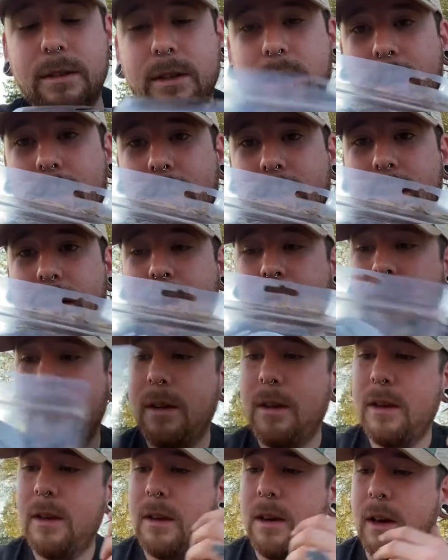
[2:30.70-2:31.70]
that
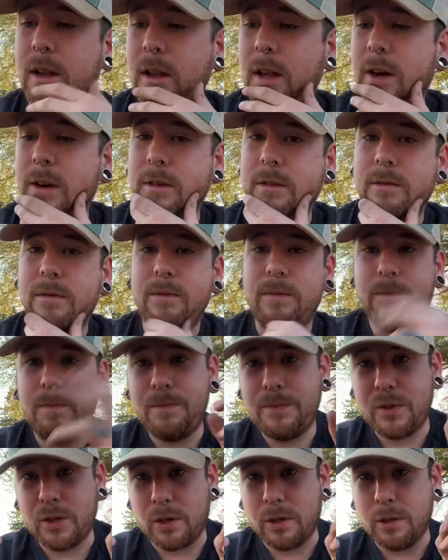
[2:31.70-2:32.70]
a lot of
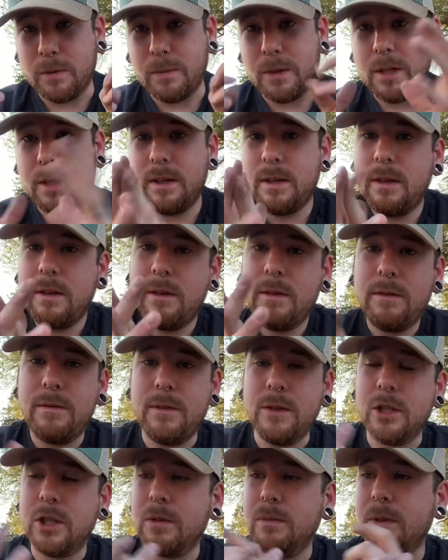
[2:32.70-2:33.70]
tournament
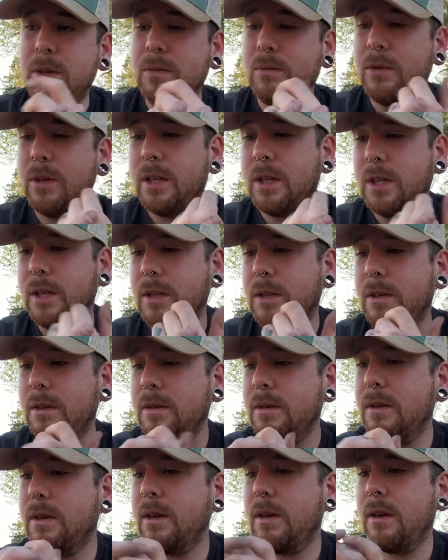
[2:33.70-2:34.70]
fishermen wouldn't
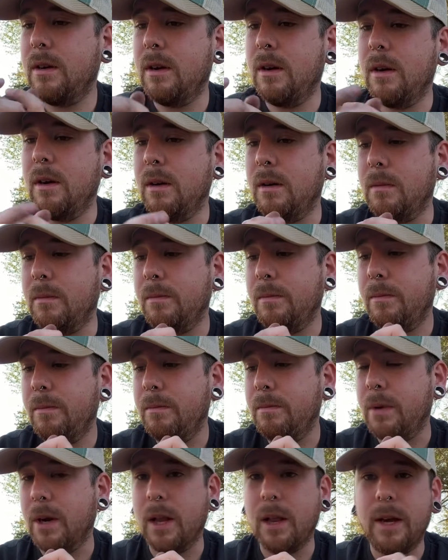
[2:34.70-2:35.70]
do,
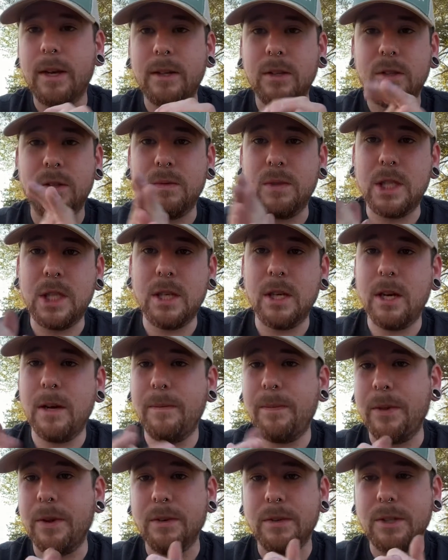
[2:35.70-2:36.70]
but I like to switch it
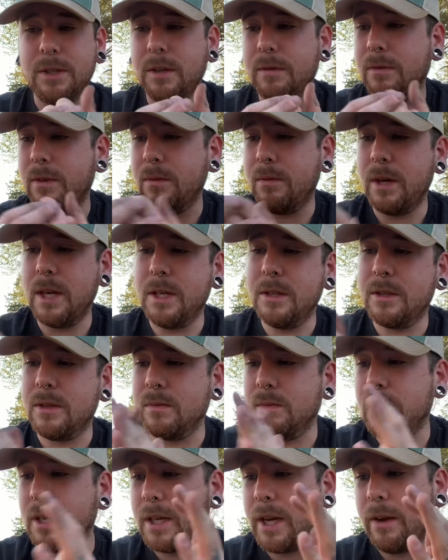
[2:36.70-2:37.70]
up. There's different ways to
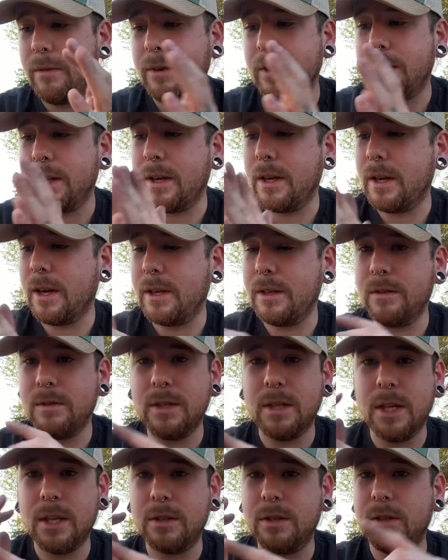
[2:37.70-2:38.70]
rig everything. I do
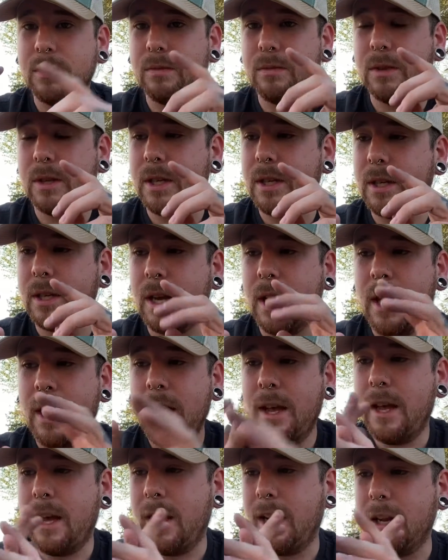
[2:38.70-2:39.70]
Texas rig,
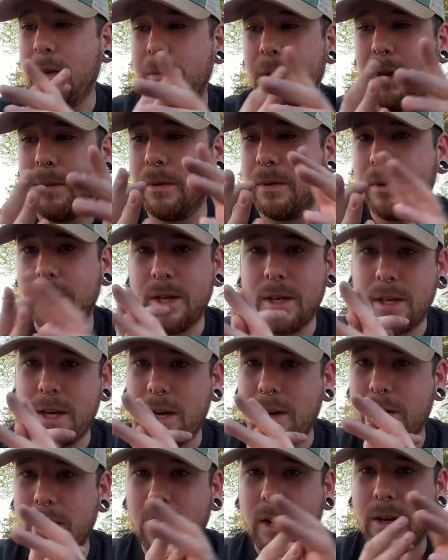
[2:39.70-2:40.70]
Alabama rig,
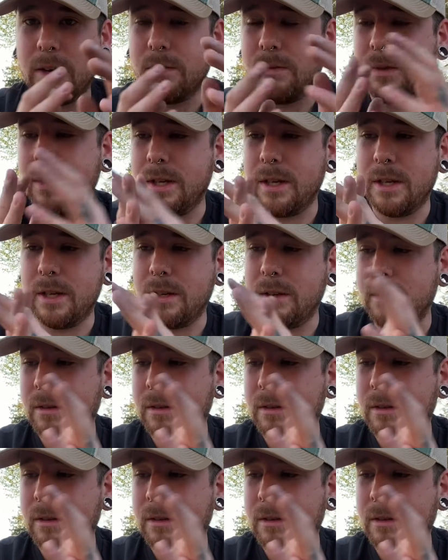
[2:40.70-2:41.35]
Carolina rig,